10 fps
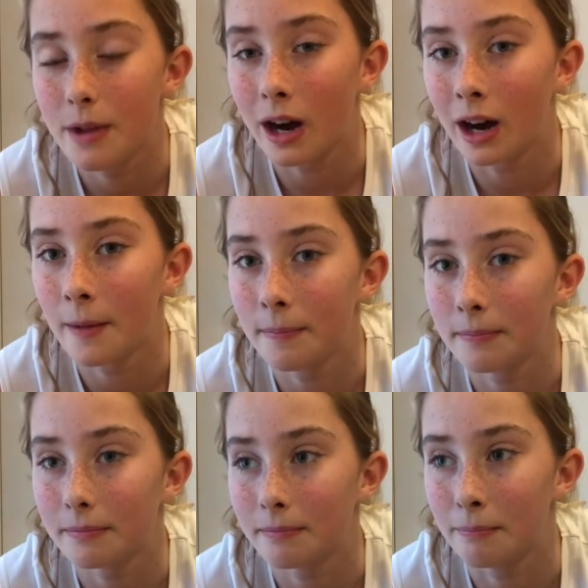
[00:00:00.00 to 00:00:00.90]
Um,
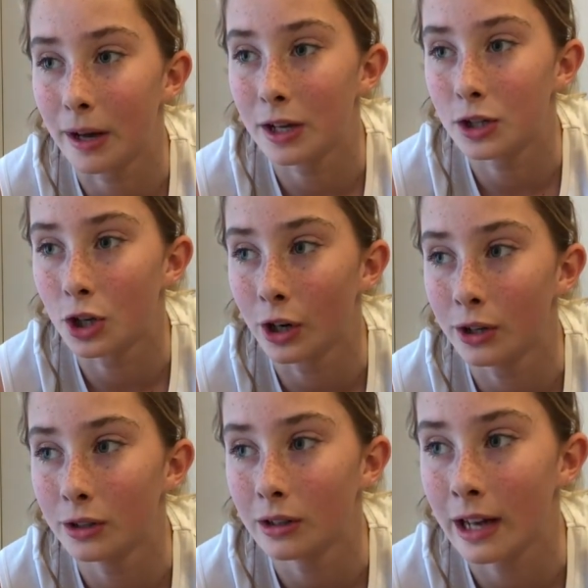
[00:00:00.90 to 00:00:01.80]
but
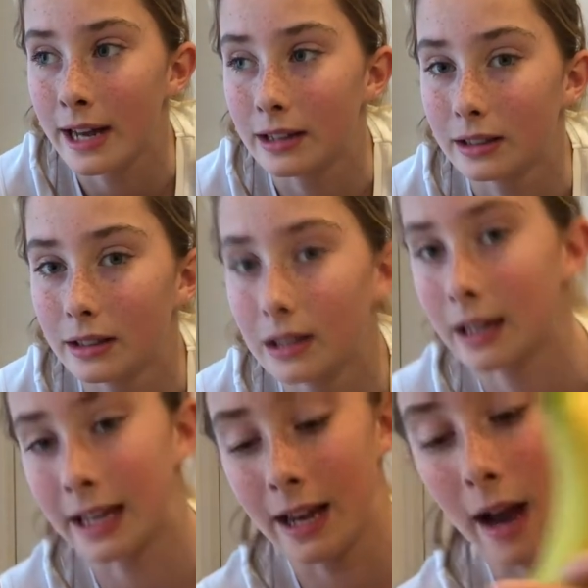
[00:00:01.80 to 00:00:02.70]
don't like
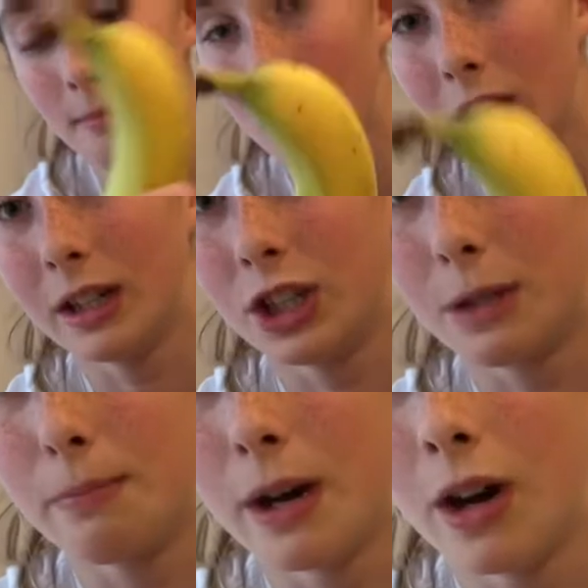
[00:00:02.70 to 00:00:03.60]
like I'm not gonna
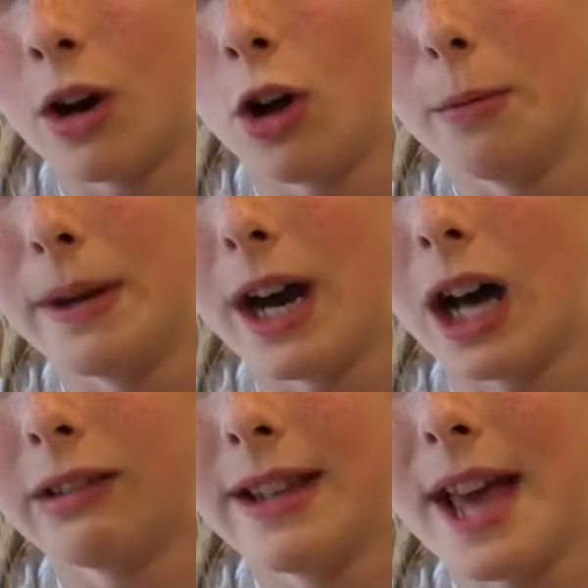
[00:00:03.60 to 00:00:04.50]
just put a whole
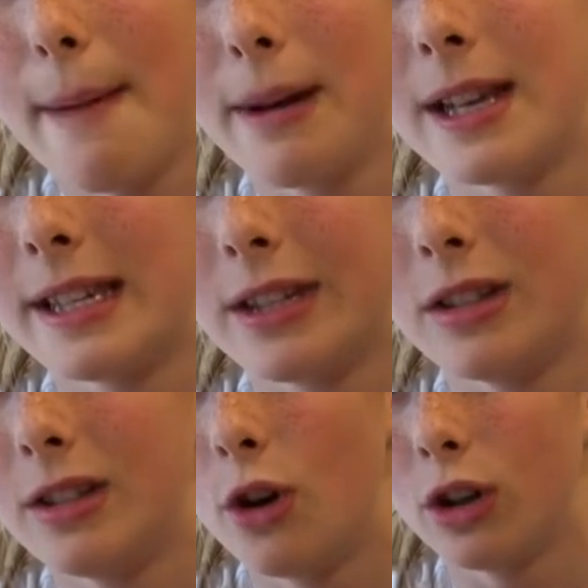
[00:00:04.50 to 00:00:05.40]
banana in there because it's
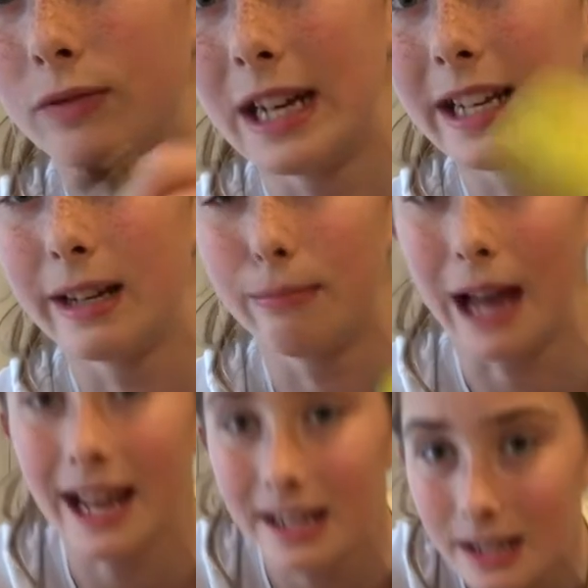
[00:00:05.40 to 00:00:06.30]
not really gonna blend.